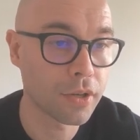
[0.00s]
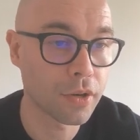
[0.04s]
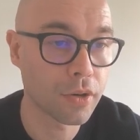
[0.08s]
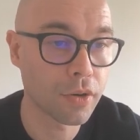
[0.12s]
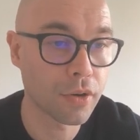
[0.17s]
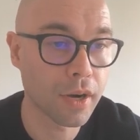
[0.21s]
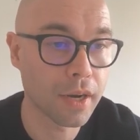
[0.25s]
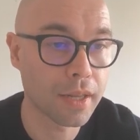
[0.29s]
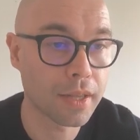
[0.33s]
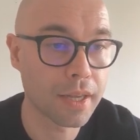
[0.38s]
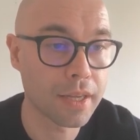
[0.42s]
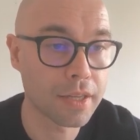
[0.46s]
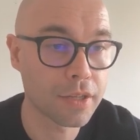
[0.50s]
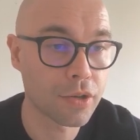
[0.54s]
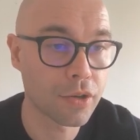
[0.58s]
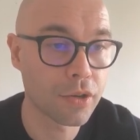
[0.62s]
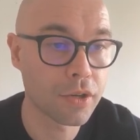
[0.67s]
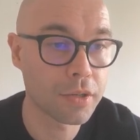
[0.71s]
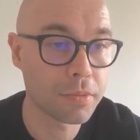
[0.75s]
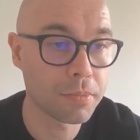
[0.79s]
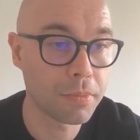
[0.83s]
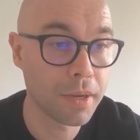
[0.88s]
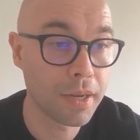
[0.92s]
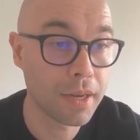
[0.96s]
The correct answer
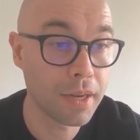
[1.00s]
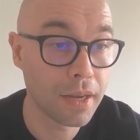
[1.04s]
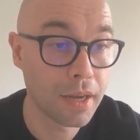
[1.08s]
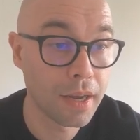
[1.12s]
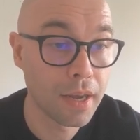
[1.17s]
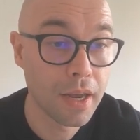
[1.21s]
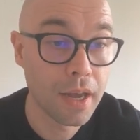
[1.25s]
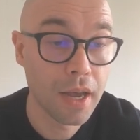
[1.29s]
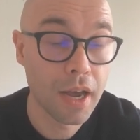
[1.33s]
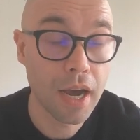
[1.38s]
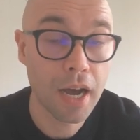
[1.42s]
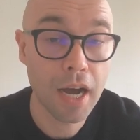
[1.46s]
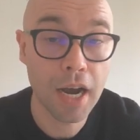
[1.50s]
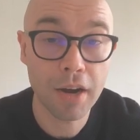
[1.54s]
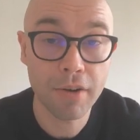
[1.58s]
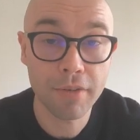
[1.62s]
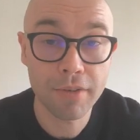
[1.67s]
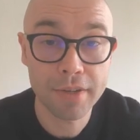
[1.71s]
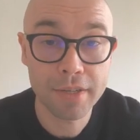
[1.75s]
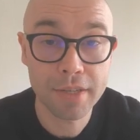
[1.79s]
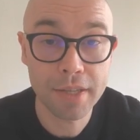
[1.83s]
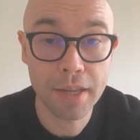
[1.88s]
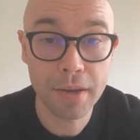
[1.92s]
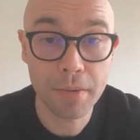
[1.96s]
is B,
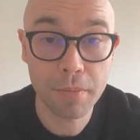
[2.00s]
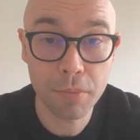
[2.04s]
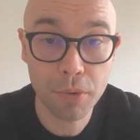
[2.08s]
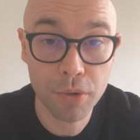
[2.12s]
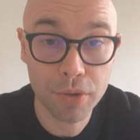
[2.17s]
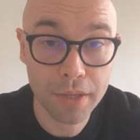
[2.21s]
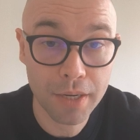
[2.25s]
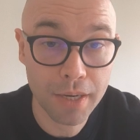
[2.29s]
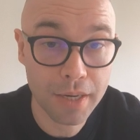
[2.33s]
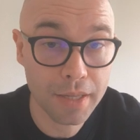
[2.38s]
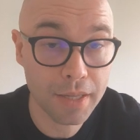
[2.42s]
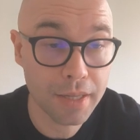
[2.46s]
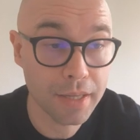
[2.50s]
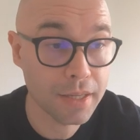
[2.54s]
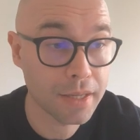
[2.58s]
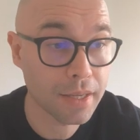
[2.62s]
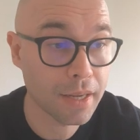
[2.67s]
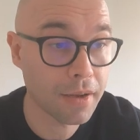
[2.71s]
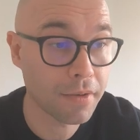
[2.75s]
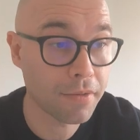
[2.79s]
harvesting botrytis